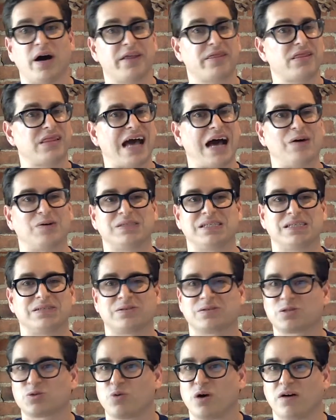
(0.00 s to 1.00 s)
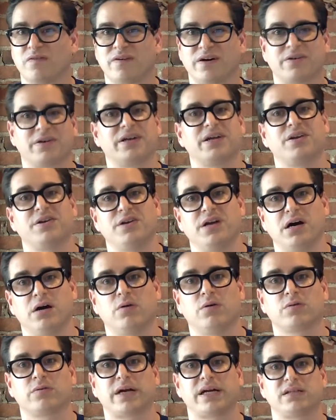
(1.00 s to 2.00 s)
1,000 or 1,200,
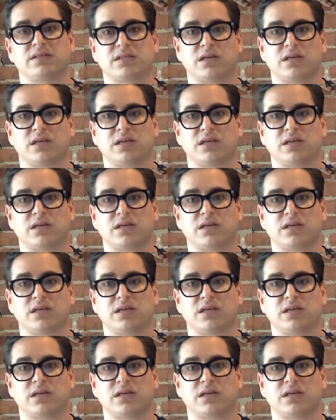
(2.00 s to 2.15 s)
no, right?